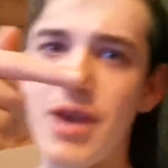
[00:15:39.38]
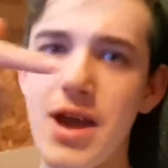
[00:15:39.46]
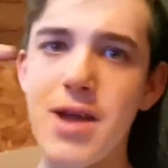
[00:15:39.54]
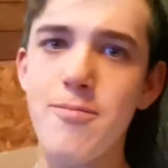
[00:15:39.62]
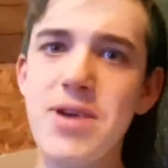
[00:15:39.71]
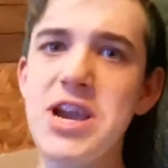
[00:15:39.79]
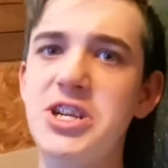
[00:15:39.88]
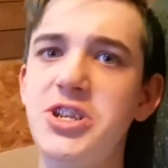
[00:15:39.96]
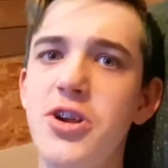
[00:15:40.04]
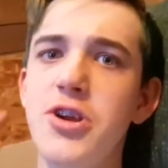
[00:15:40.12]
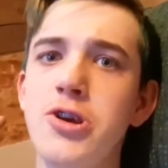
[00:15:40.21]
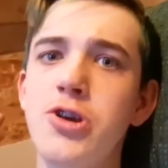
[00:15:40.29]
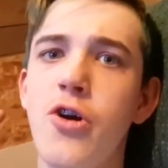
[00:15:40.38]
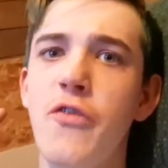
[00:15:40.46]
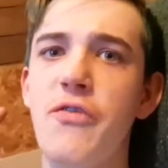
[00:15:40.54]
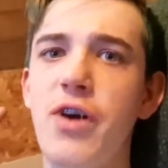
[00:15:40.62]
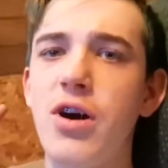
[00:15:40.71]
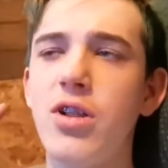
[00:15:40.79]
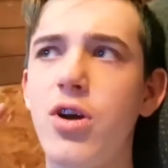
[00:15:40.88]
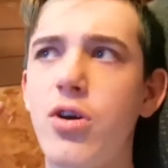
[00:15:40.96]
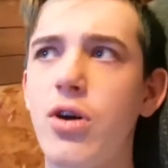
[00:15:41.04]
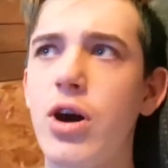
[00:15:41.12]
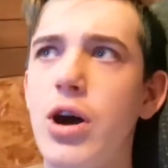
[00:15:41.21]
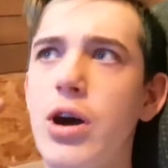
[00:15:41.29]
And make sure you go
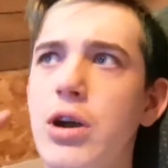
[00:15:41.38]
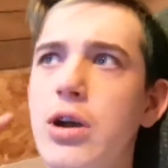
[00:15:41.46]
follow uh,